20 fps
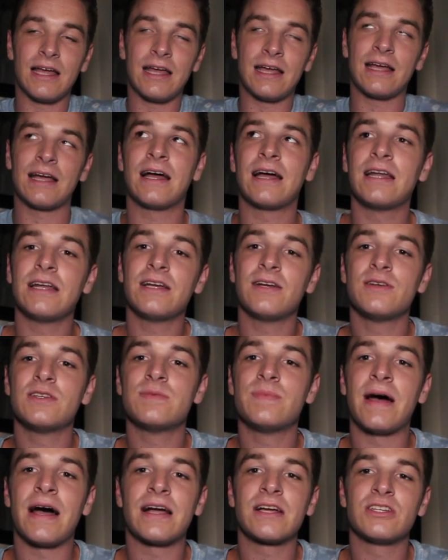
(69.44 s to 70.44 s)
it kind of goes
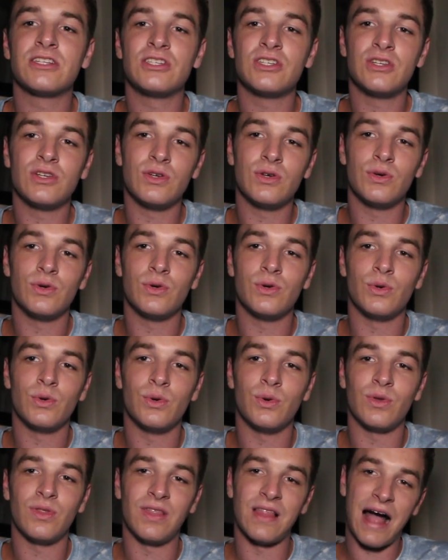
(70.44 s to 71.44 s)
back
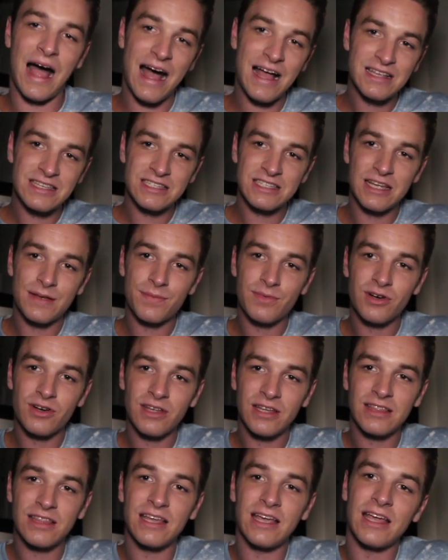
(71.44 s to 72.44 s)
to last summer,
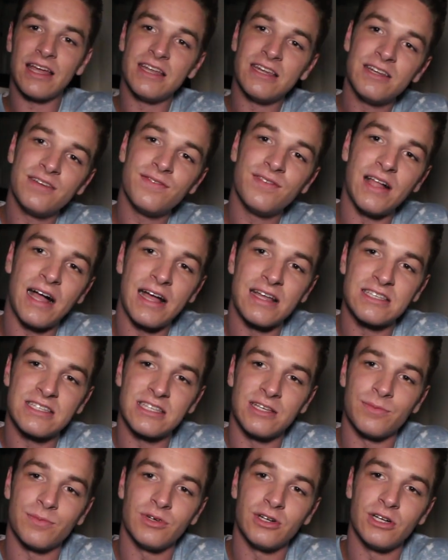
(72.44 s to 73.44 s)
like the end of last
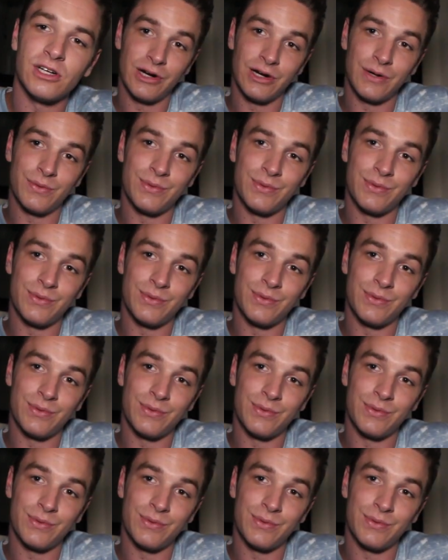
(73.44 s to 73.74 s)
summer.